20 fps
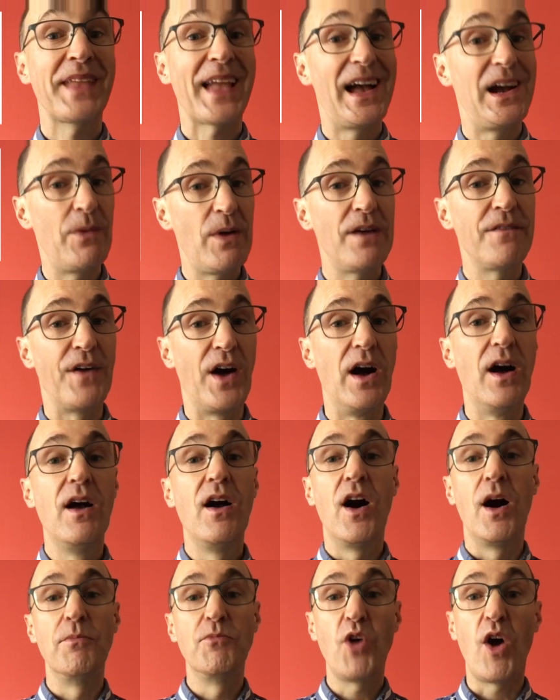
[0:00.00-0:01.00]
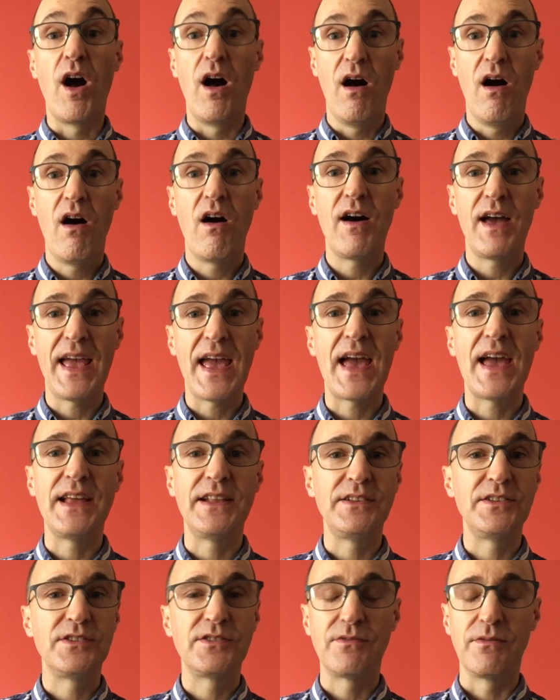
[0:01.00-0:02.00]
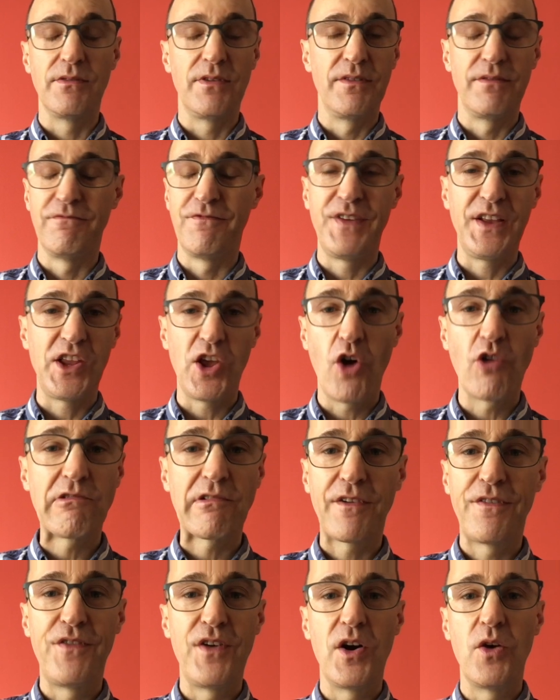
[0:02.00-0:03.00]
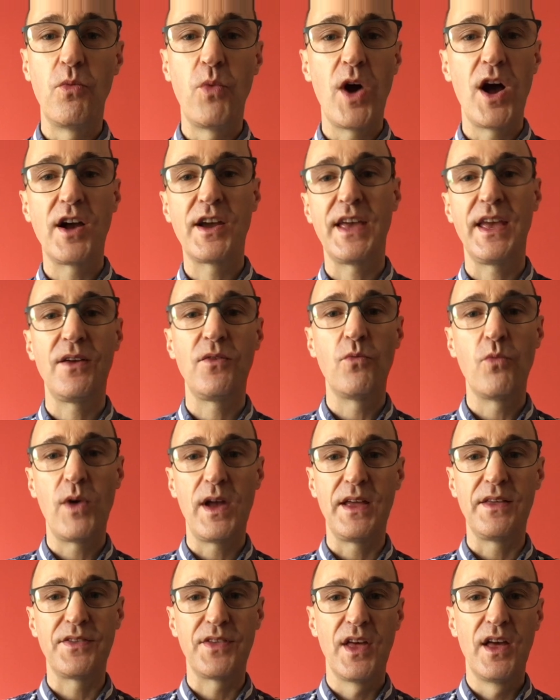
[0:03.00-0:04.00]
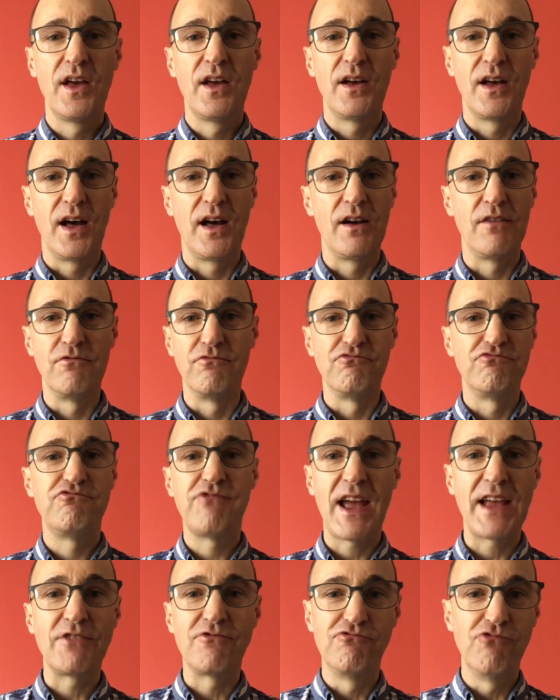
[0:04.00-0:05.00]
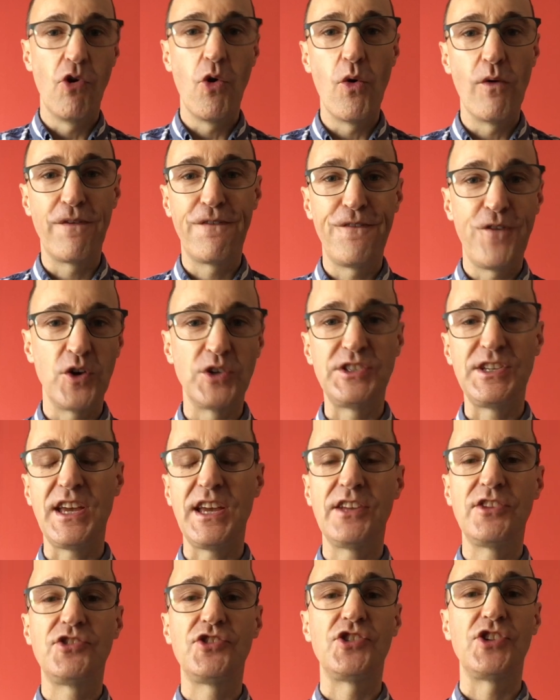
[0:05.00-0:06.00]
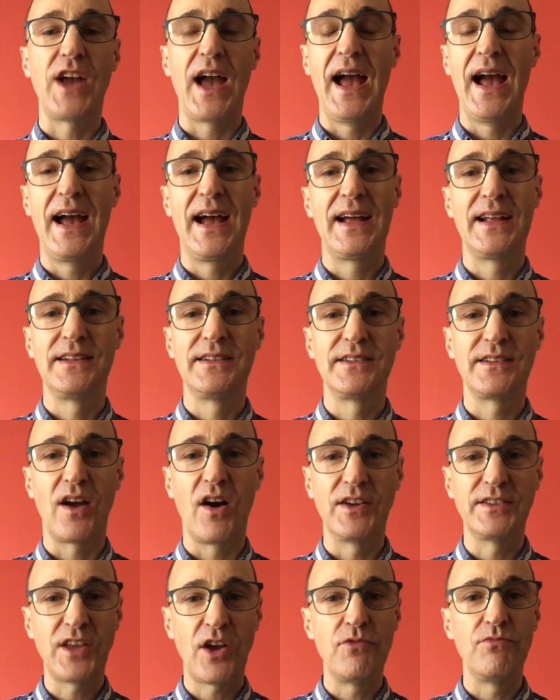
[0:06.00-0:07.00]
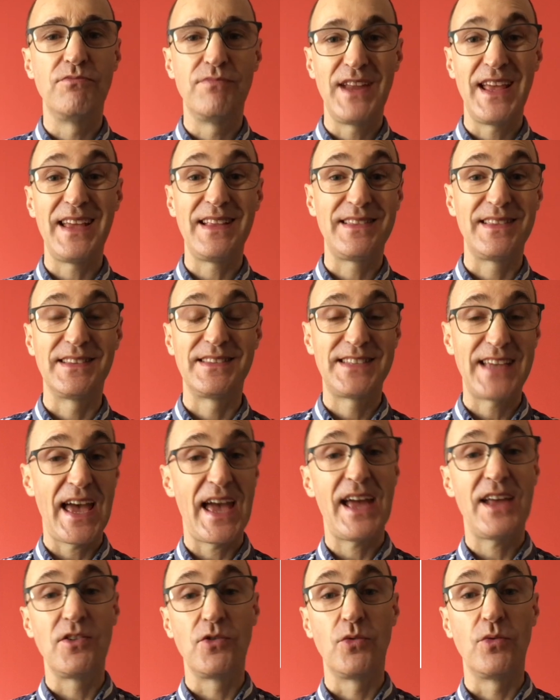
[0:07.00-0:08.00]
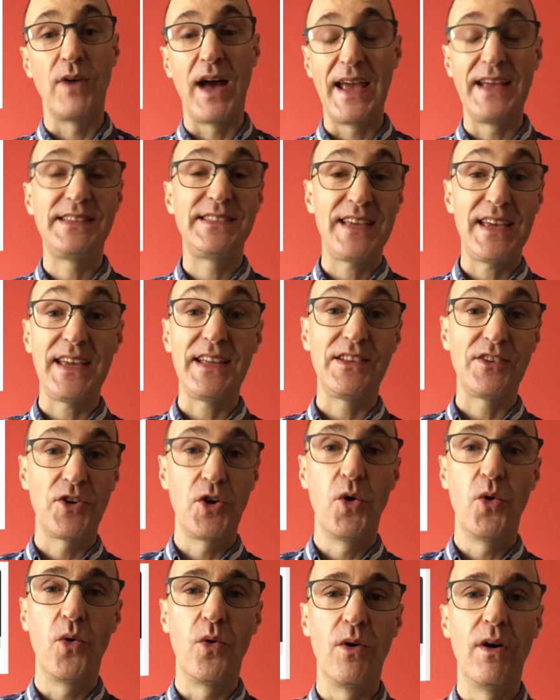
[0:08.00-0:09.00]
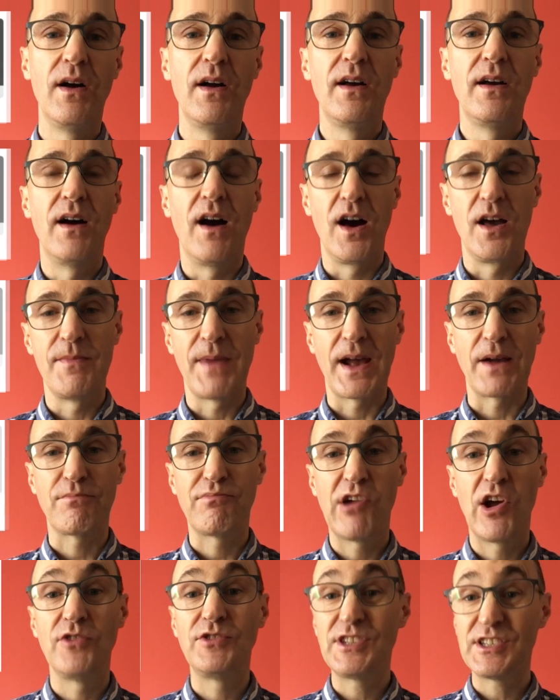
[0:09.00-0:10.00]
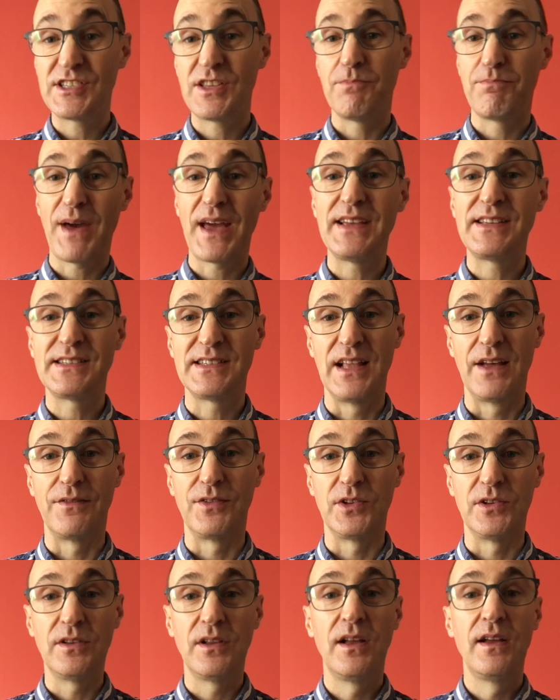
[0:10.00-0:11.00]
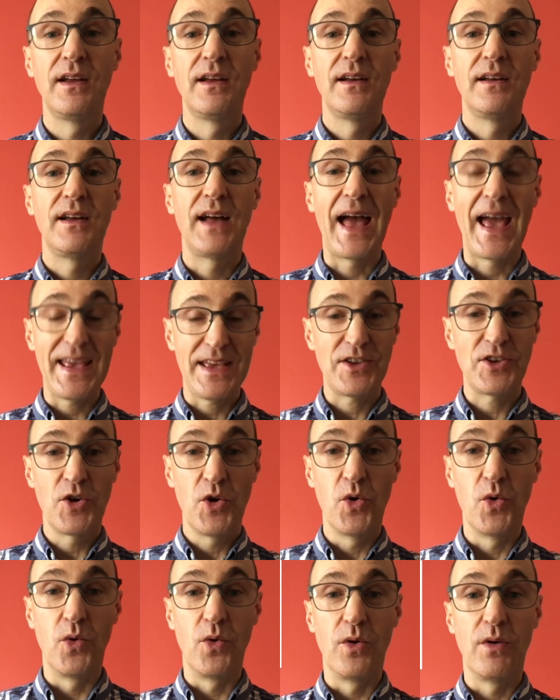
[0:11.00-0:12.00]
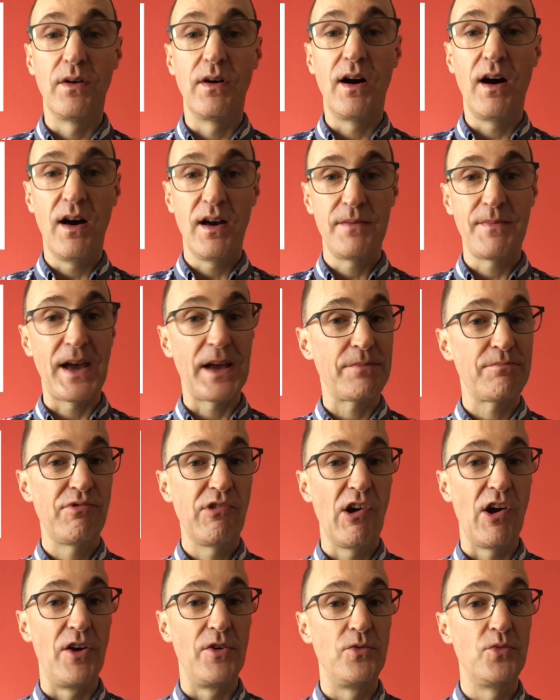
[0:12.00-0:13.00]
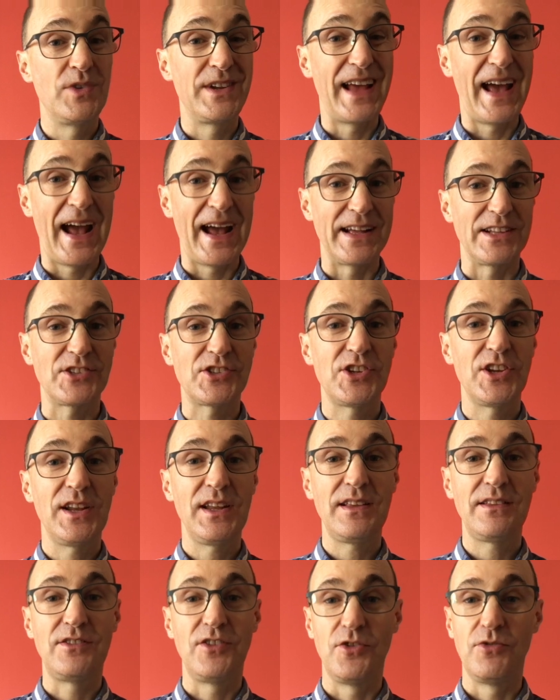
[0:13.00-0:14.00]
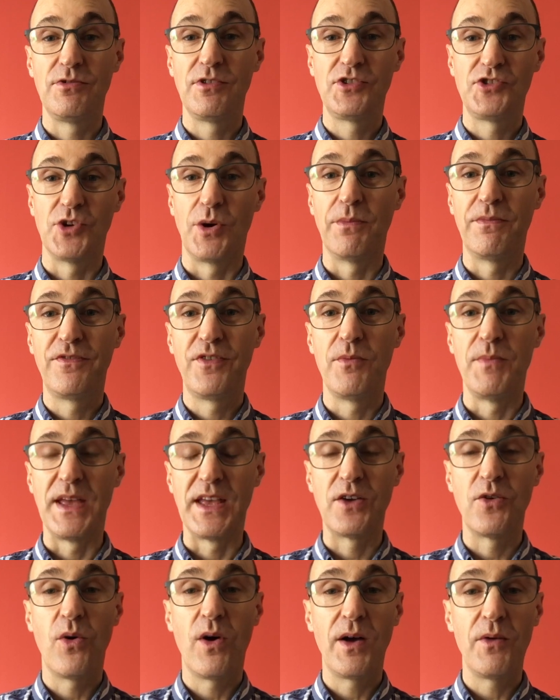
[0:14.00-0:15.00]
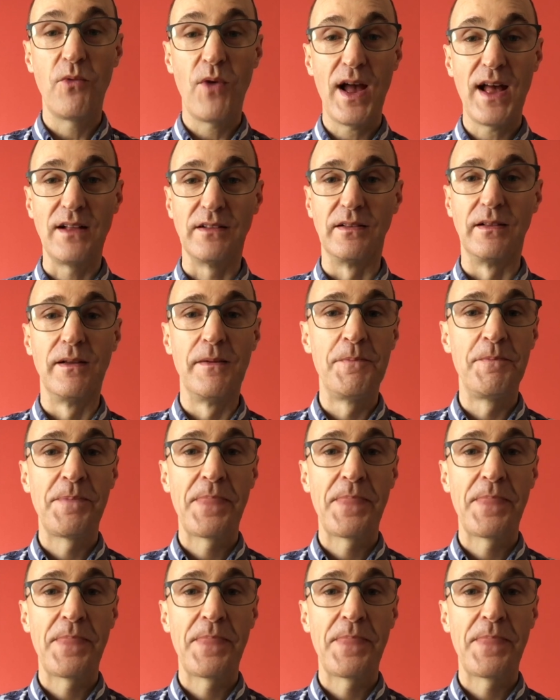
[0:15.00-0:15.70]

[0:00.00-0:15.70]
However, I'm not a high-end videographer working with red raw footage, and I don't need the 10 or 18 core iMac Pro. Just the base level 8 core iMac Pro would actually do the job for me quite well.